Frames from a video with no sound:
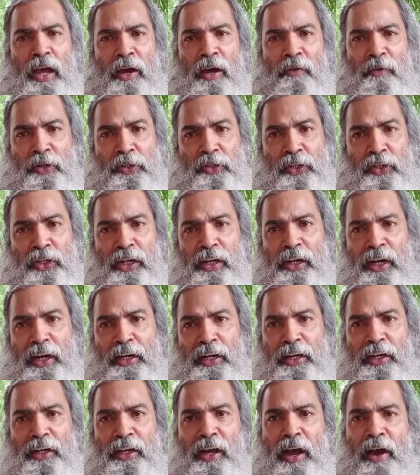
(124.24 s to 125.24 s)
our
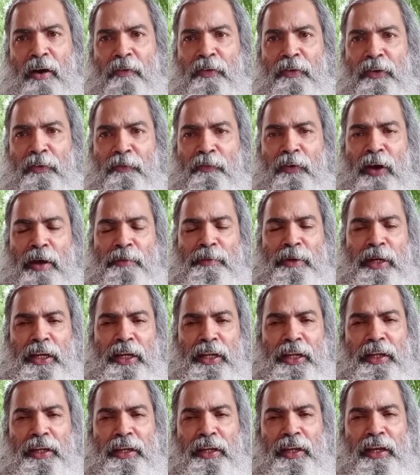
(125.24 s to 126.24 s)
children, our
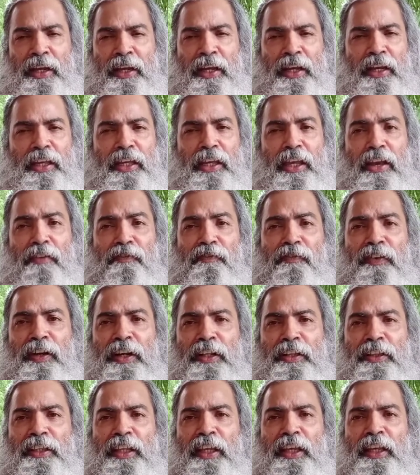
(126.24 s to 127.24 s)
family,
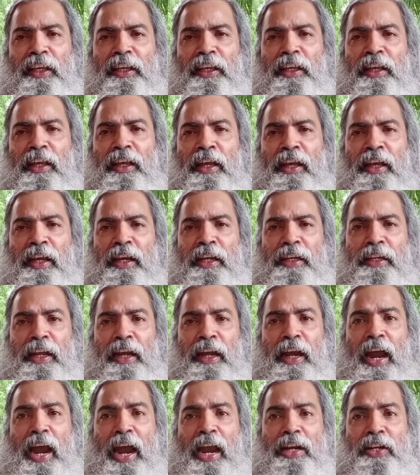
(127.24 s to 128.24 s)
everything in
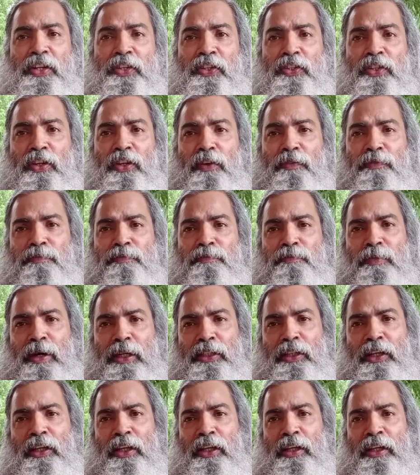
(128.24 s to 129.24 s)
the hands of
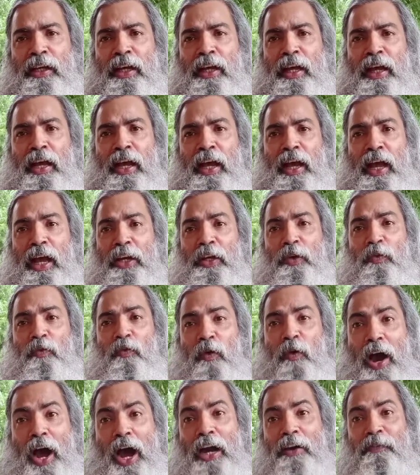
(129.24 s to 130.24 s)
Mother, and
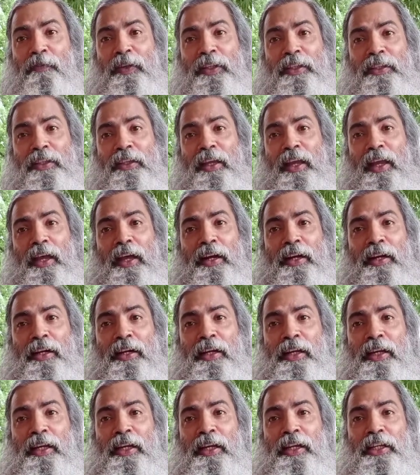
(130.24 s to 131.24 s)
walk with her,
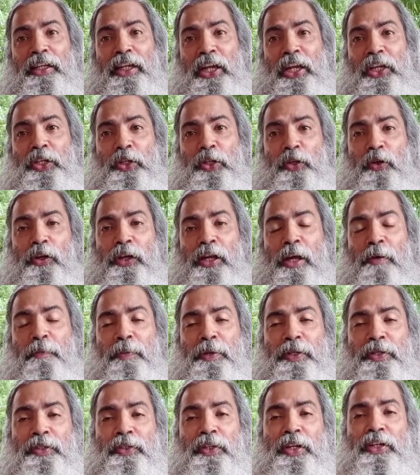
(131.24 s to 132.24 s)
enjoy her
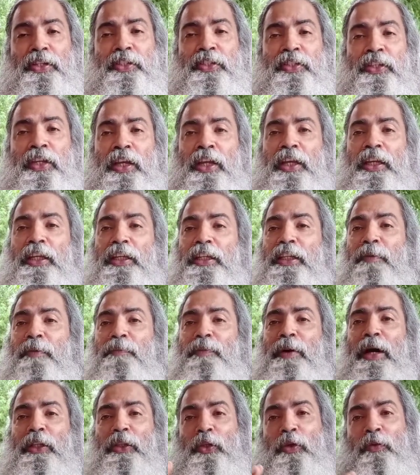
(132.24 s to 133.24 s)
presence in the
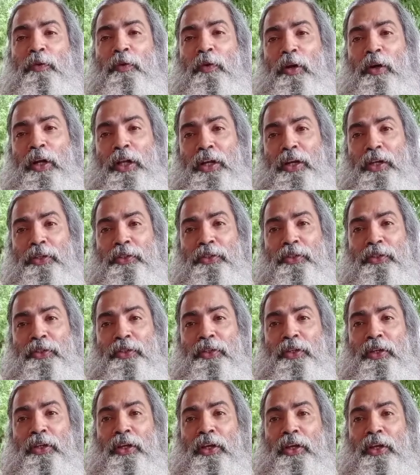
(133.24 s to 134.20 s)
path of holiness.